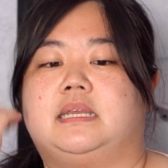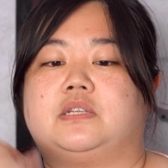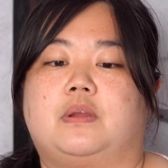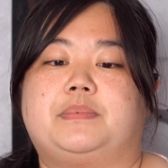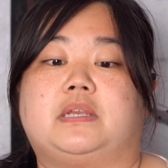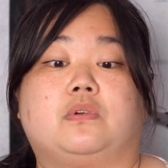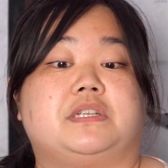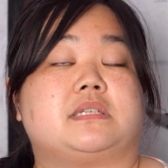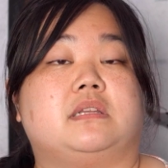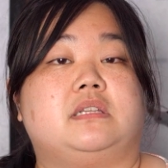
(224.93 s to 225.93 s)
interrupting or
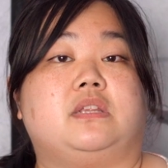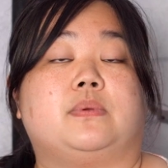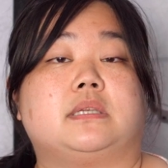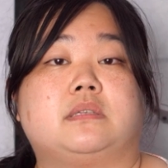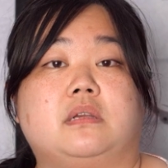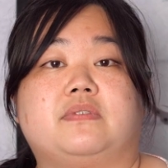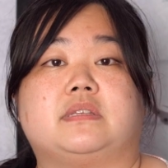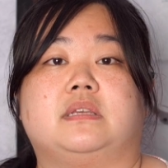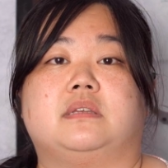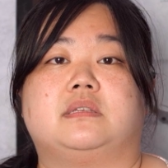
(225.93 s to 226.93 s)
discontinuing
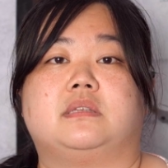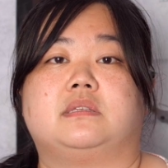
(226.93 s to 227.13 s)
services.